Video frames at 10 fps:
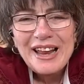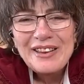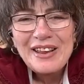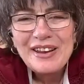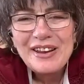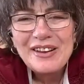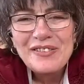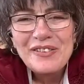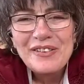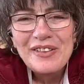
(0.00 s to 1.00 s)
Thank you
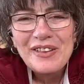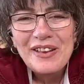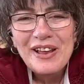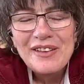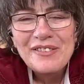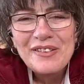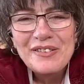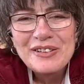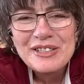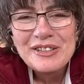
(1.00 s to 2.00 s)
for the live. It
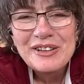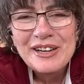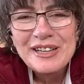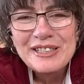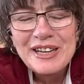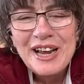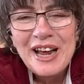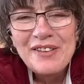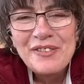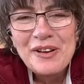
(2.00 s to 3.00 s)
was great to
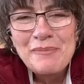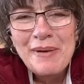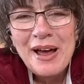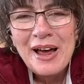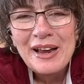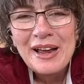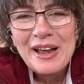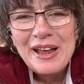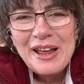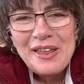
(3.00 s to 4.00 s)
have you back.
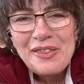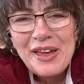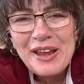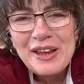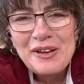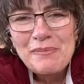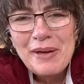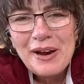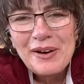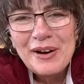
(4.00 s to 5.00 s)
Thank you,
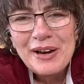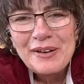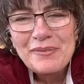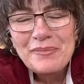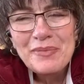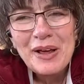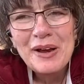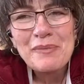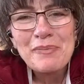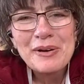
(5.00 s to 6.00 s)
Mary. I
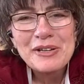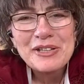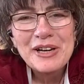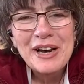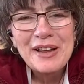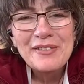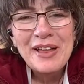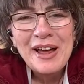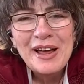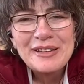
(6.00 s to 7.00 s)
appreciate
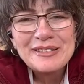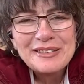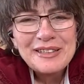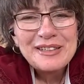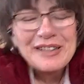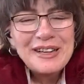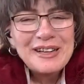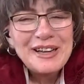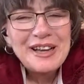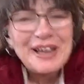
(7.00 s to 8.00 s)
that.
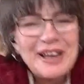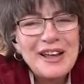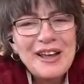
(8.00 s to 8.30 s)
Yeah.